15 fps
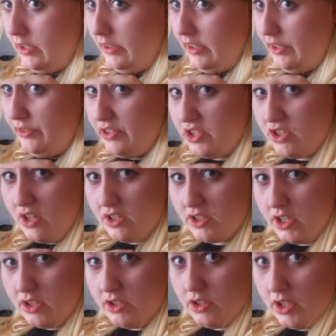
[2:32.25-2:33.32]
liver
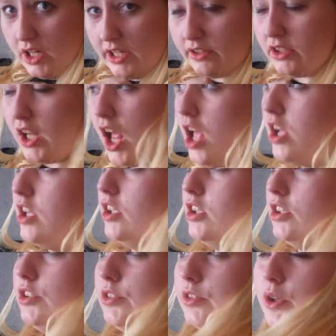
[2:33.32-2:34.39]
sausage. I don't know.
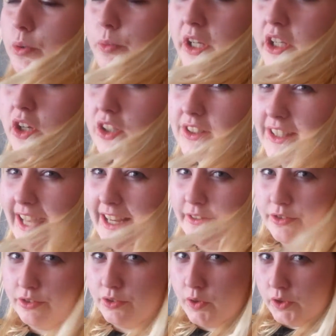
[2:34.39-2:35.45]
We called
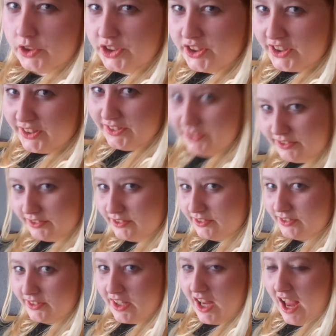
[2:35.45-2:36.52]
leverwurst,
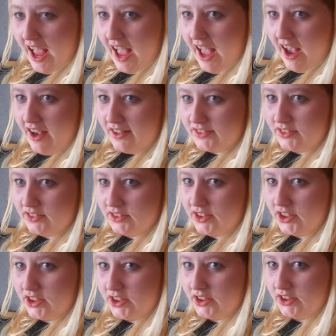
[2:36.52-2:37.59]
and
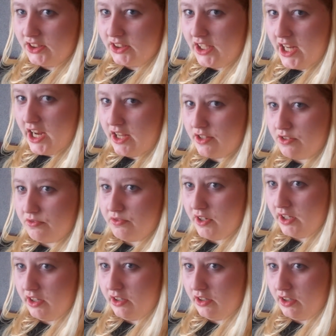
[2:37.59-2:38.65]
it's
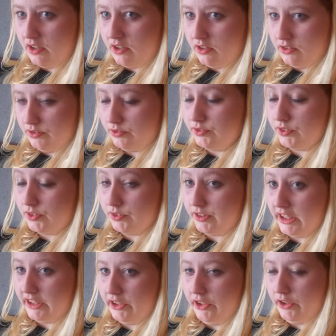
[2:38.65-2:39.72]
very good,
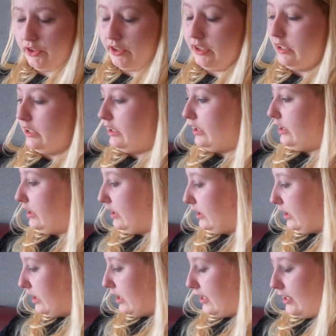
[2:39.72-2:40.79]
very good.
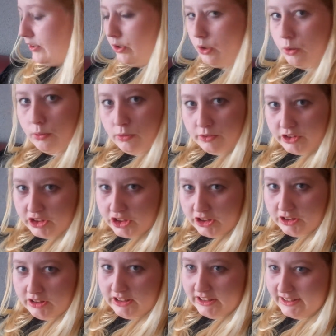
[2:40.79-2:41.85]
The normal
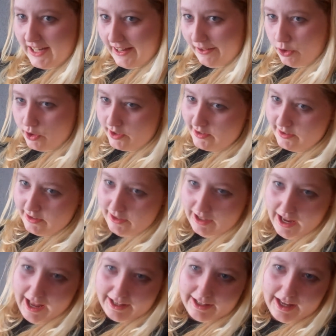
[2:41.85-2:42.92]
version is not good.
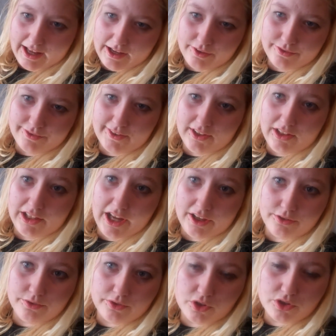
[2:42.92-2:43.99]
I have the
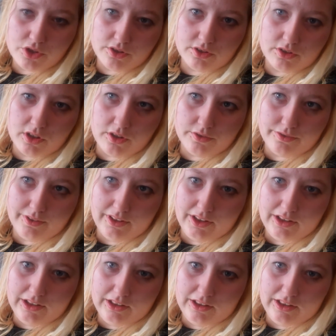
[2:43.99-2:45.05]
light version of
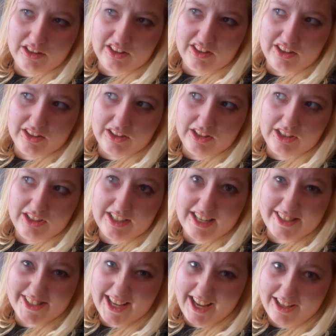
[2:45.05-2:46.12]

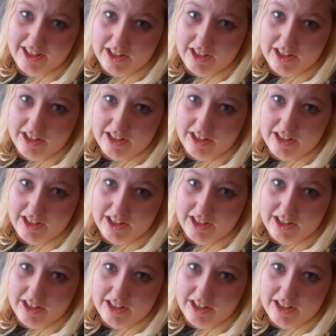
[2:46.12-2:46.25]
Lienese,